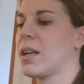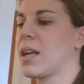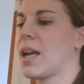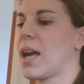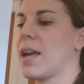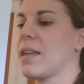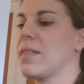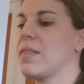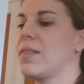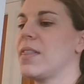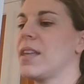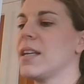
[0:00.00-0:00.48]

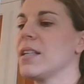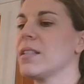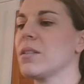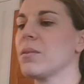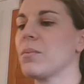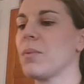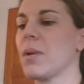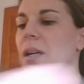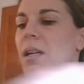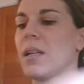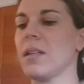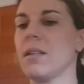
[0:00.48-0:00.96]
Okay,
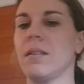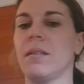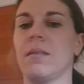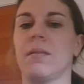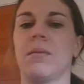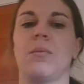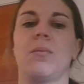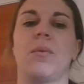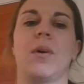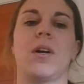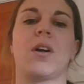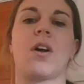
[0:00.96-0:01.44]
this one
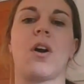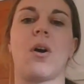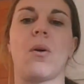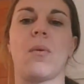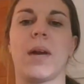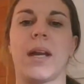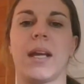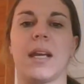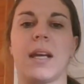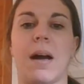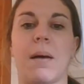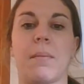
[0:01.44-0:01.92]
I'm
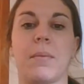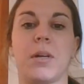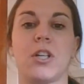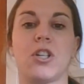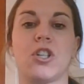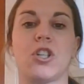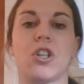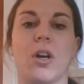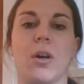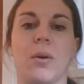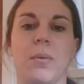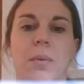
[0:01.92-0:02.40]
going to
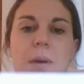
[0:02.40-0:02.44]
show you,